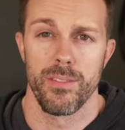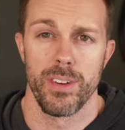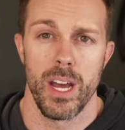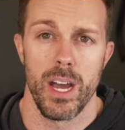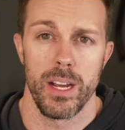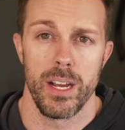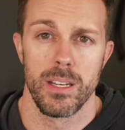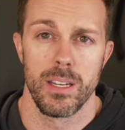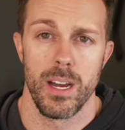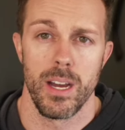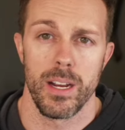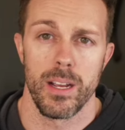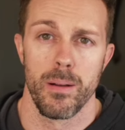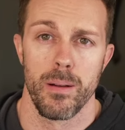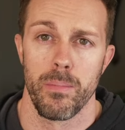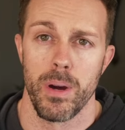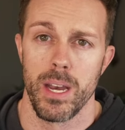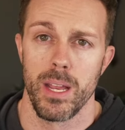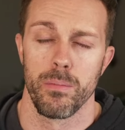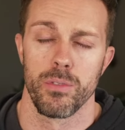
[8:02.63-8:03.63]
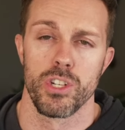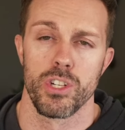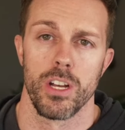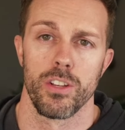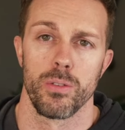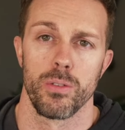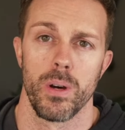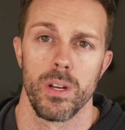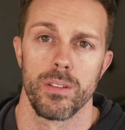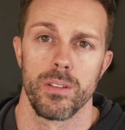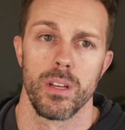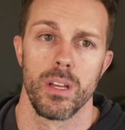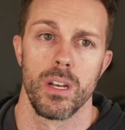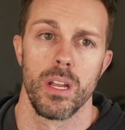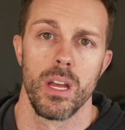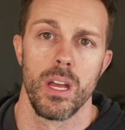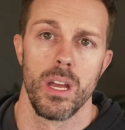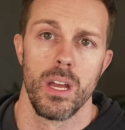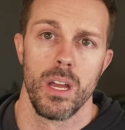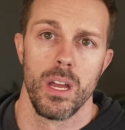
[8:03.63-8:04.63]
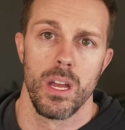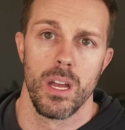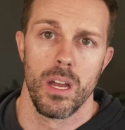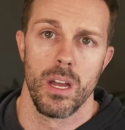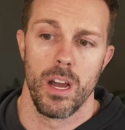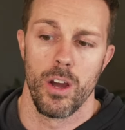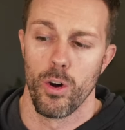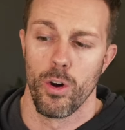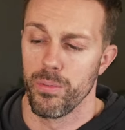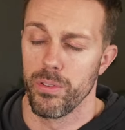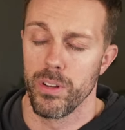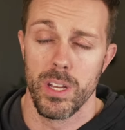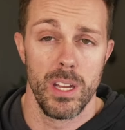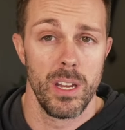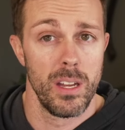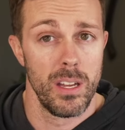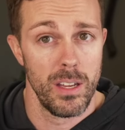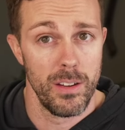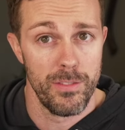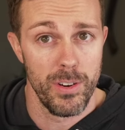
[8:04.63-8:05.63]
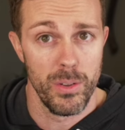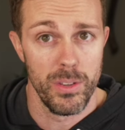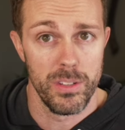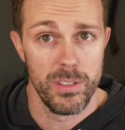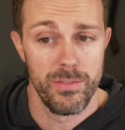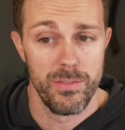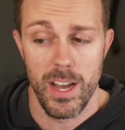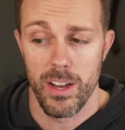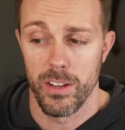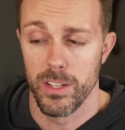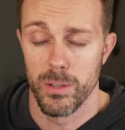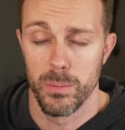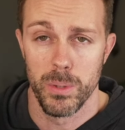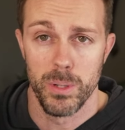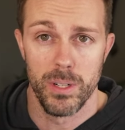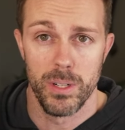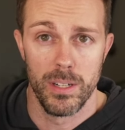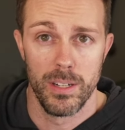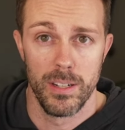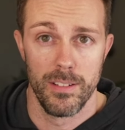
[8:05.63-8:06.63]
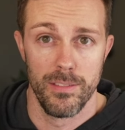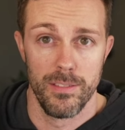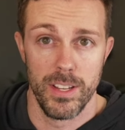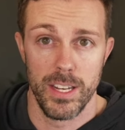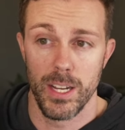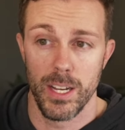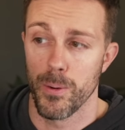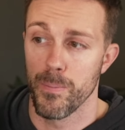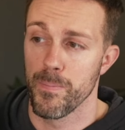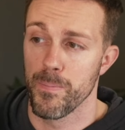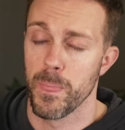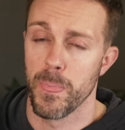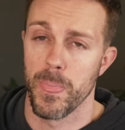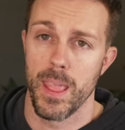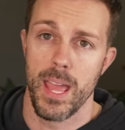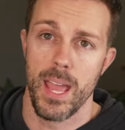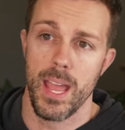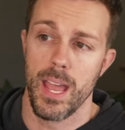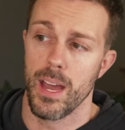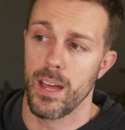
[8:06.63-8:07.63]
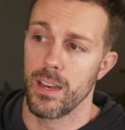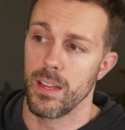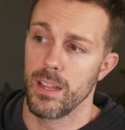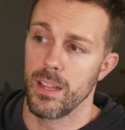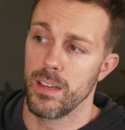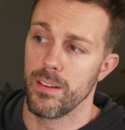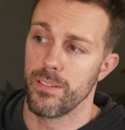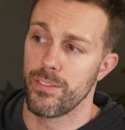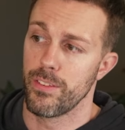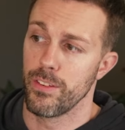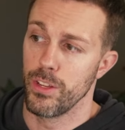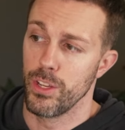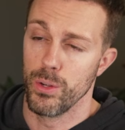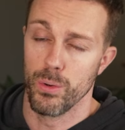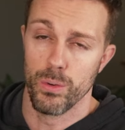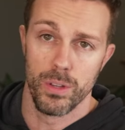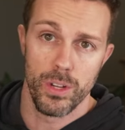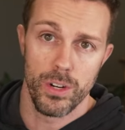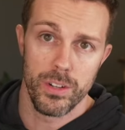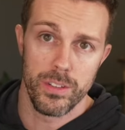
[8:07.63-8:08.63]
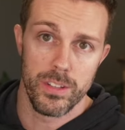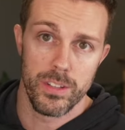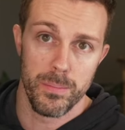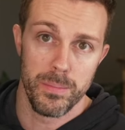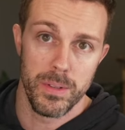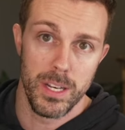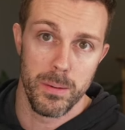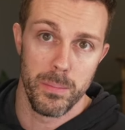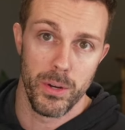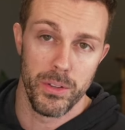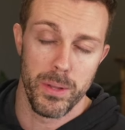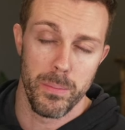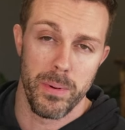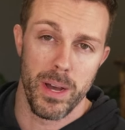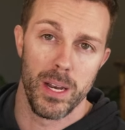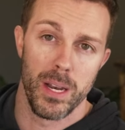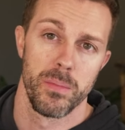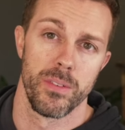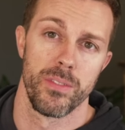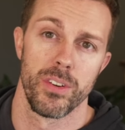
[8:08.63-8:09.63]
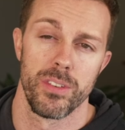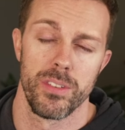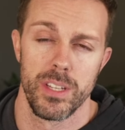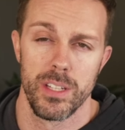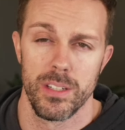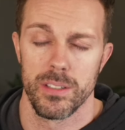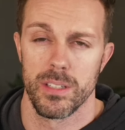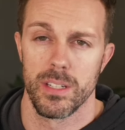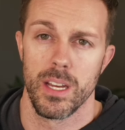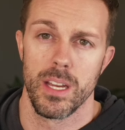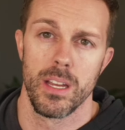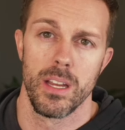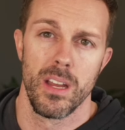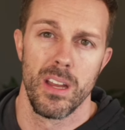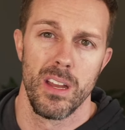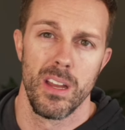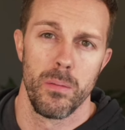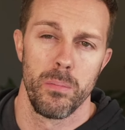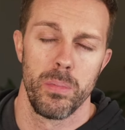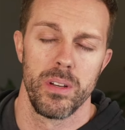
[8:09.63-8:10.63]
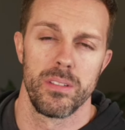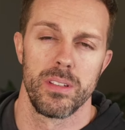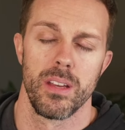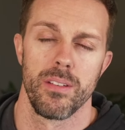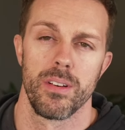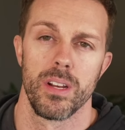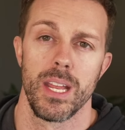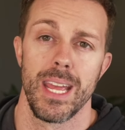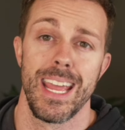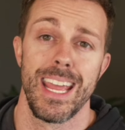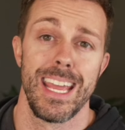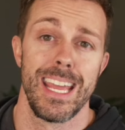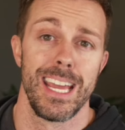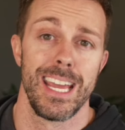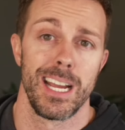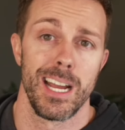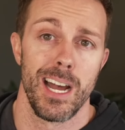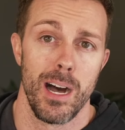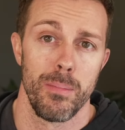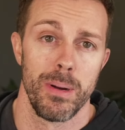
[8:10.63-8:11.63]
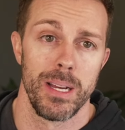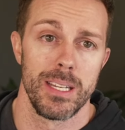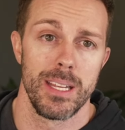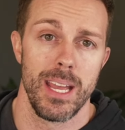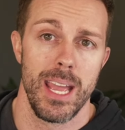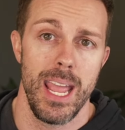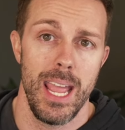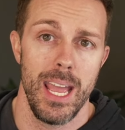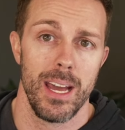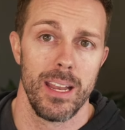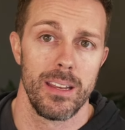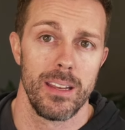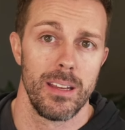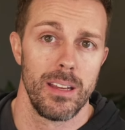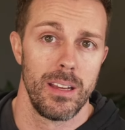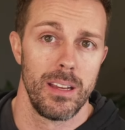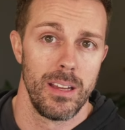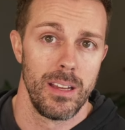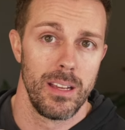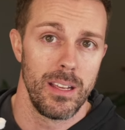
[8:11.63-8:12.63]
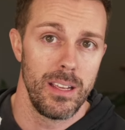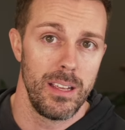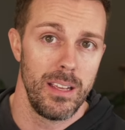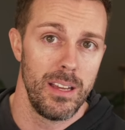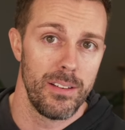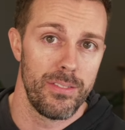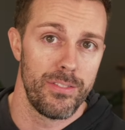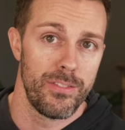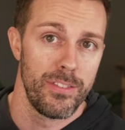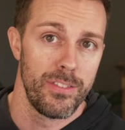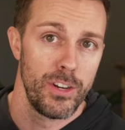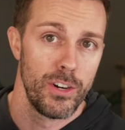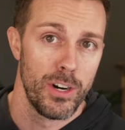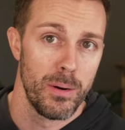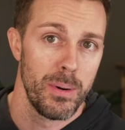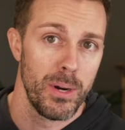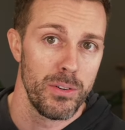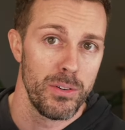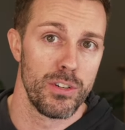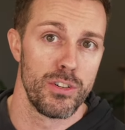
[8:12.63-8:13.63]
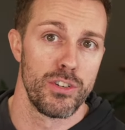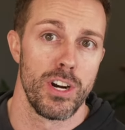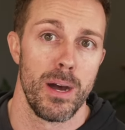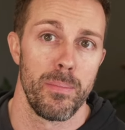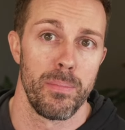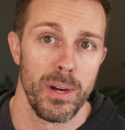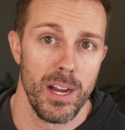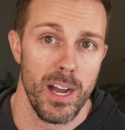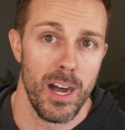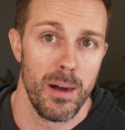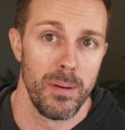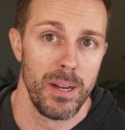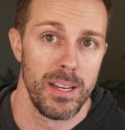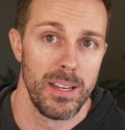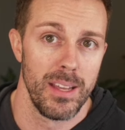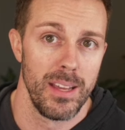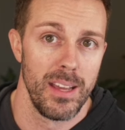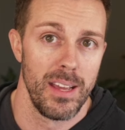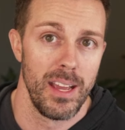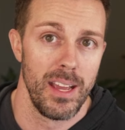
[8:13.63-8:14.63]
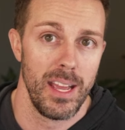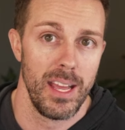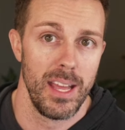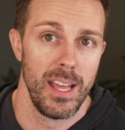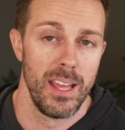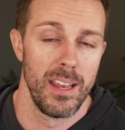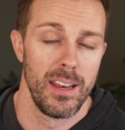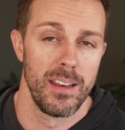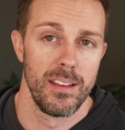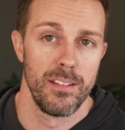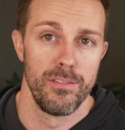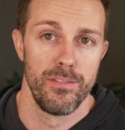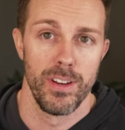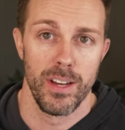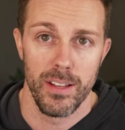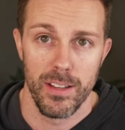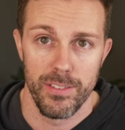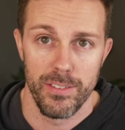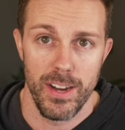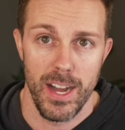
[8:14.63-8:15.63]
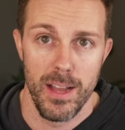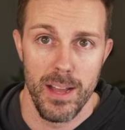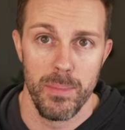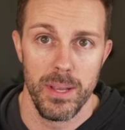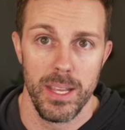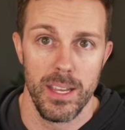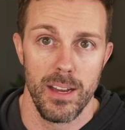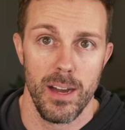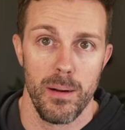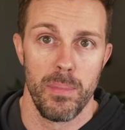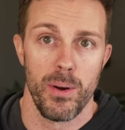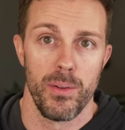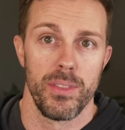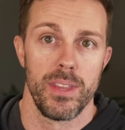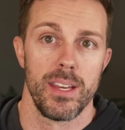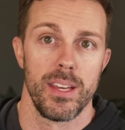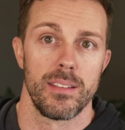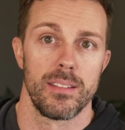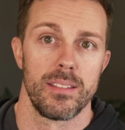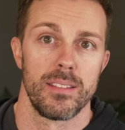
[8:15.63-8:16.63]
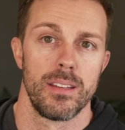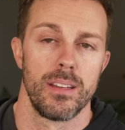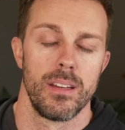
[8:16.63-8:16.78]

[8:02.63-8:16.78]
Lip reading: Hockey Talk. My name is John Swanson. I hopefully found this valuable video, and if you learned something about the bottom of your steel today, please give it a comment. And if you're about to drop a comment and vilify me about this,